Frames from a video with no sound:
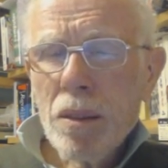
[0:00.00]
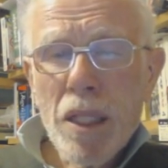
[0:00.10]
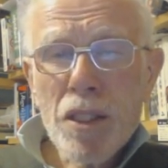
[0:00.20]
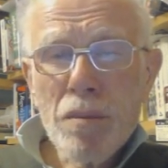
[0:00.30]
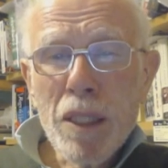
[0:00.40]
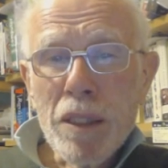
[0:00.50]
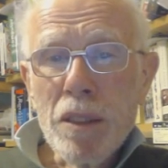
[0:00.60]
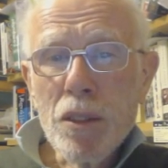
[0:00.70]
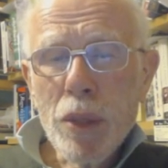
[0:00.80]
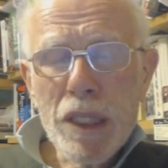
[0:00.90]
it's
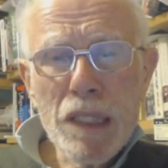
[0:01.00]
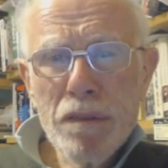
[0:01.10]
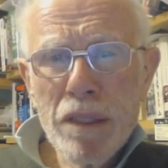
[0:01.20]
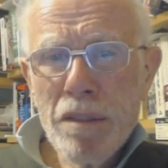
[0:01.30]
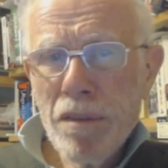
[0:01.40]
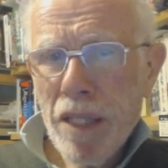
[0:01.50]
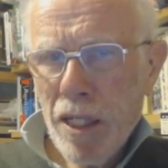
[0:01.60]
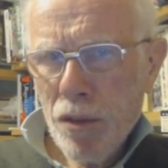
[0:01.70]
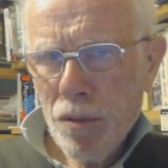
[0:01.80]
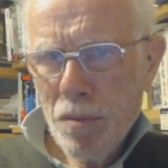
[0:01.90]
estimated
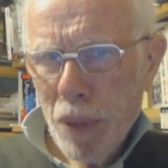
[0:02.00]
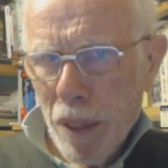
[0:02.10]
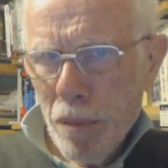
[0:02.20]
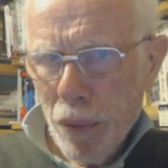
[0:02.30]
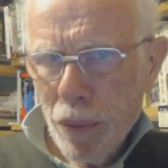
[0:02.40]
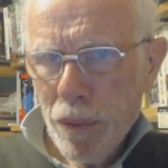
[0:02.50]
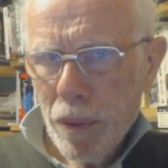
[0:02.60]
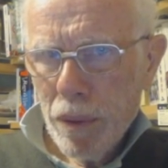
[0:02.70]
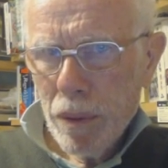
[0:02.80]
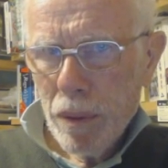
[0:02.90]
25,000
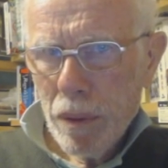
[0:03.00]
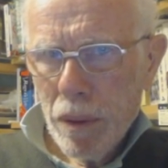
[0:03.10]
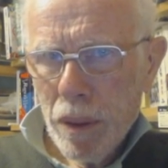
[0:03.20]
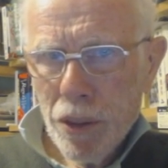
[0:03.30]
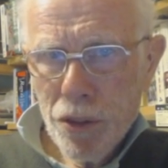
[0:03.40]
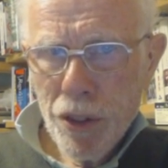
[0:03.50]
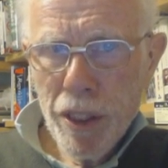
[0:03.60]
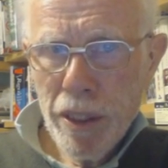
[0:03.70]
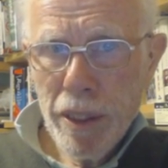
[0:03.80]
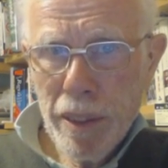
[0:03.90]
people each
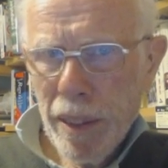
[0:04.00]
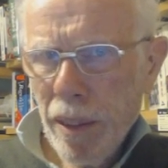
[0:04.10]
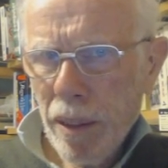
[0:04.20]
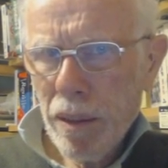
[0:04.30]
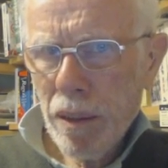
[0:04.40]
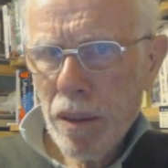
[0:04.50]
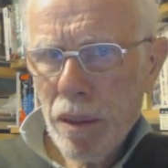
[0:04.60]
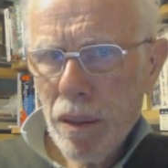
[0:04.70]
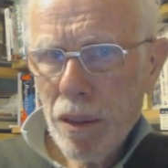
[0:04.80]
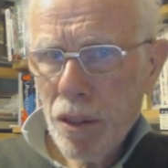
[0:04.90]
year in
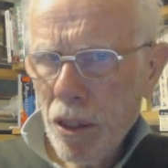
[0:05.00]
England